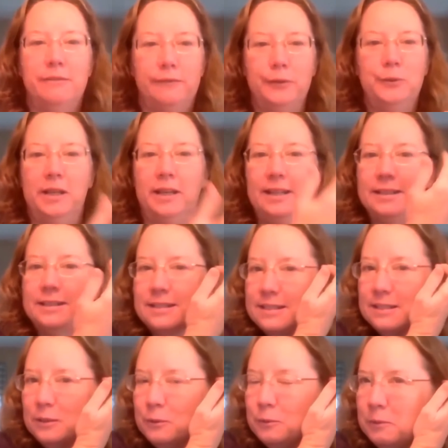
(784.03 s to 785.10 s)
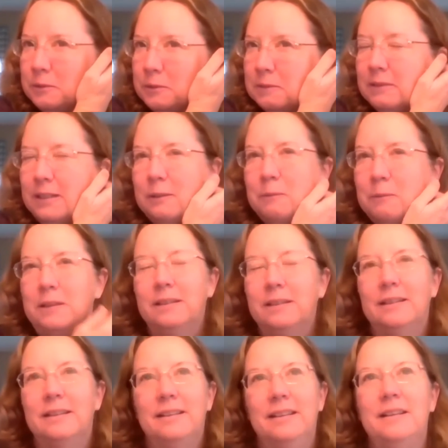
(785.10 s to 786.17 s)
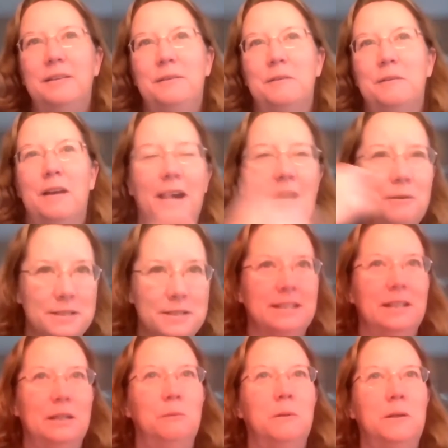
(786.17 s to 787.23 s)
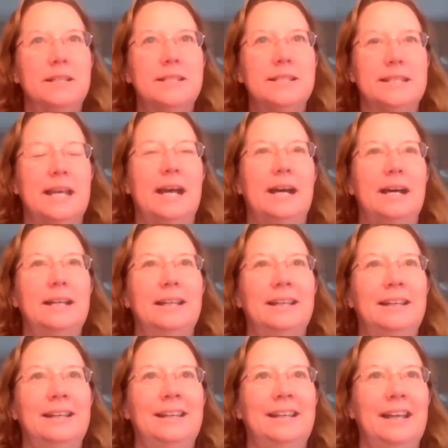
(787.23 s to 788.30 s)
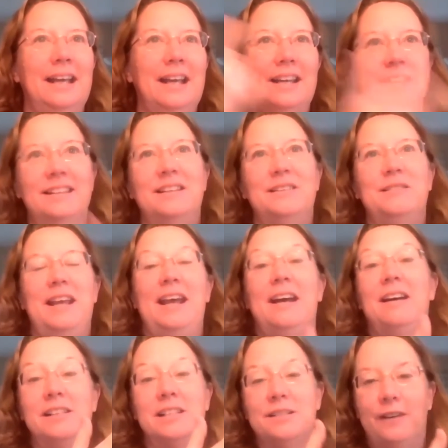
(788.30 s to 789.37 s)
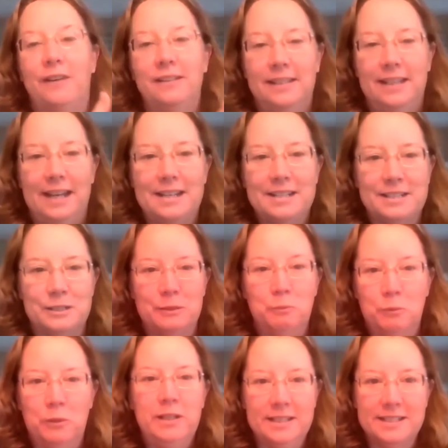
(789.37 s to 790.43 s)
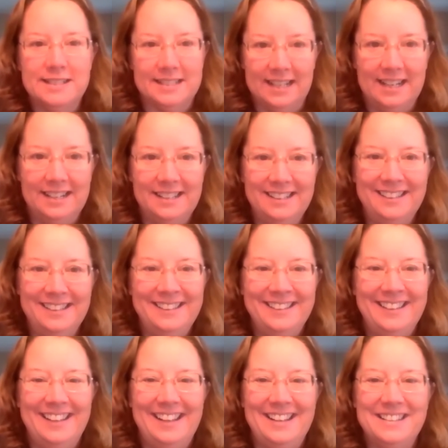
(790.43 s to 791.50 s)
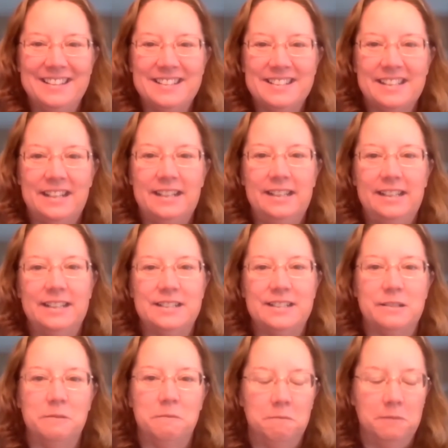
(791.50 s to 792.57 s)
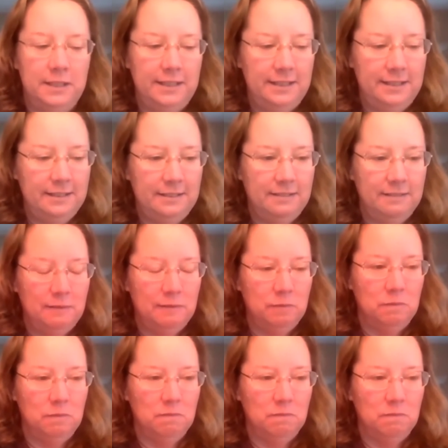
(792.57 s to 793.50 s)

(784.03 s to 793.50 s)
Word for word: on a few nights. So we were like, what? I was thinking, what is that? And then Alex finally asked him, what is that? And this guy gets to read